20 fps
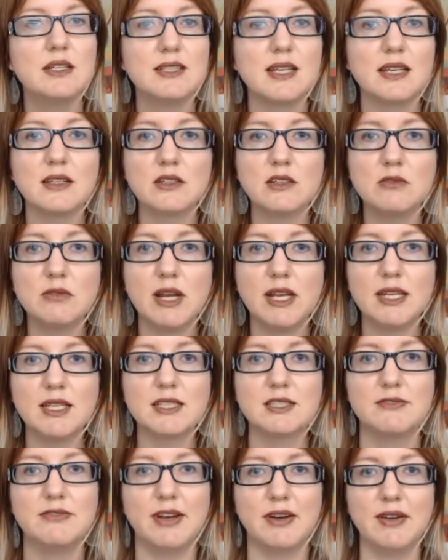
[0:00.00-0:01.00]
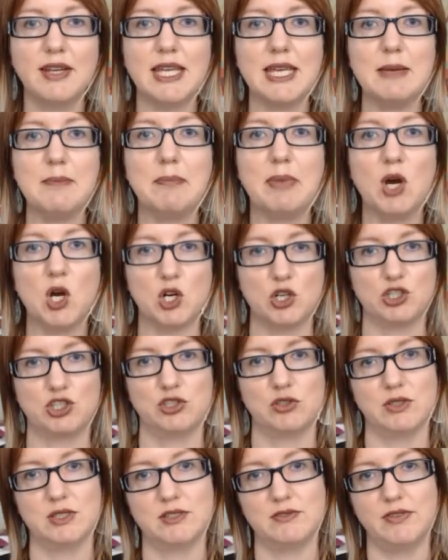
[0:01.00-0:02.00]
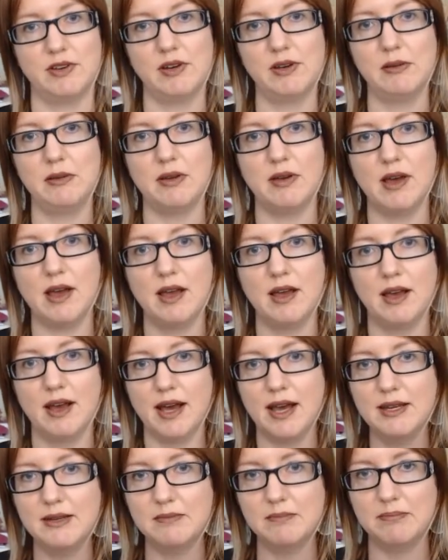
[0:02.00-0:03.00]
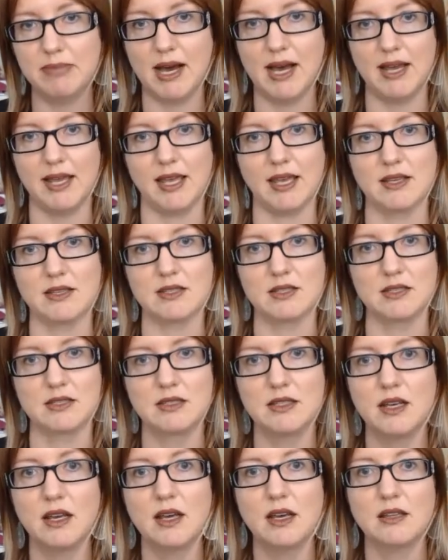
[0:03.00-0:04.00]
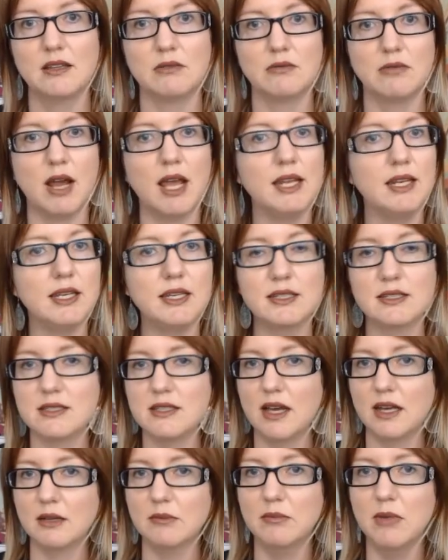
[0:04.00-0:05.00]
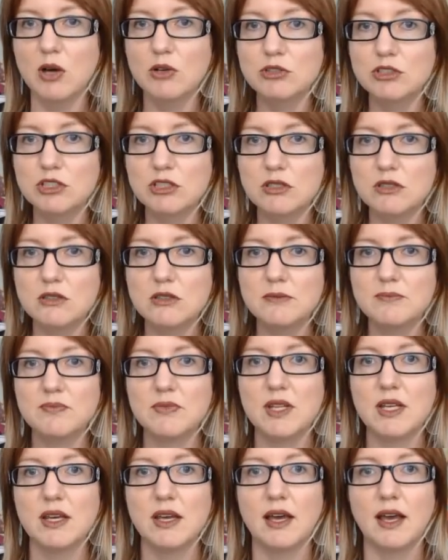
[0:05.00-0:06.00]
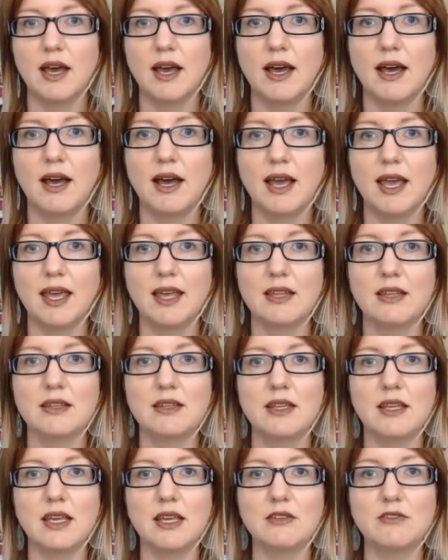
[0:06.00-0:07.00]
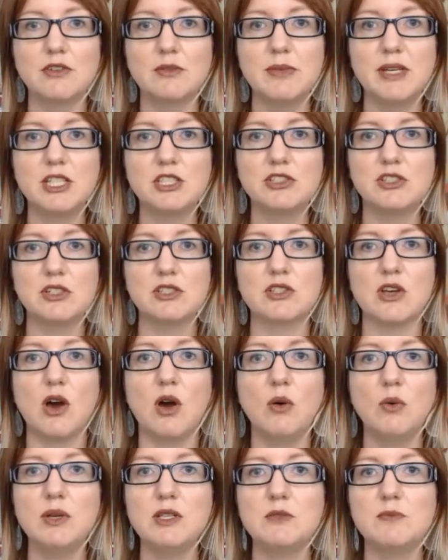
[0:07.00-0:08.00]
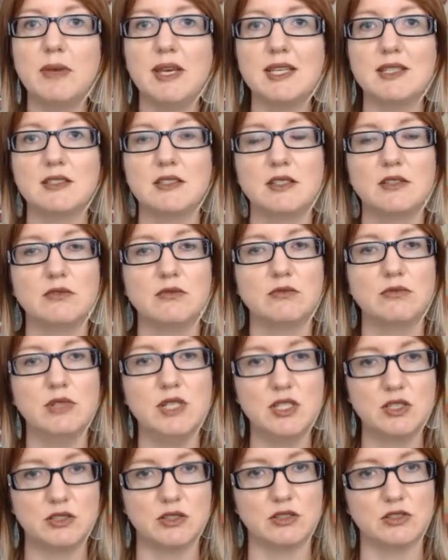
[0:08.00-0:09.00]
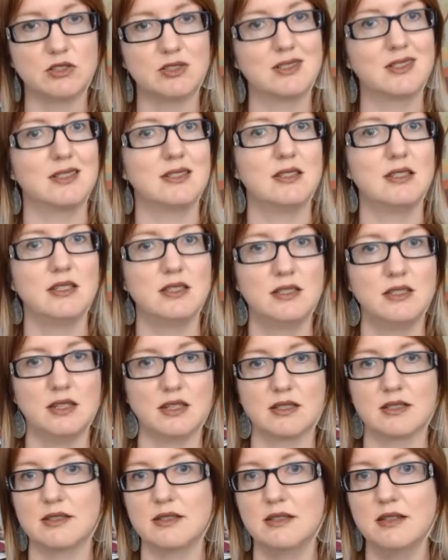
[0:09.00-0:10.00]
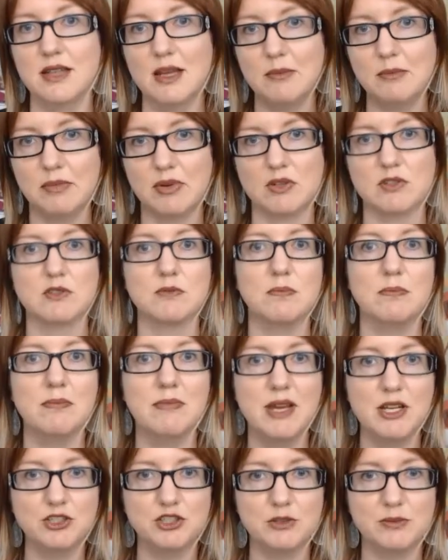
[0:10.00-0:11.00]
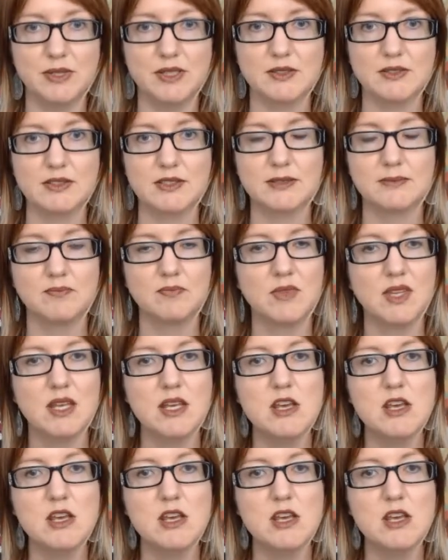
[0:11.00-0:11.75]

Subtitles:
Technical writing is very impartial. It's very unbiased. The writing is not emotional, and the information is always based in research, statistics, numbers, measurements.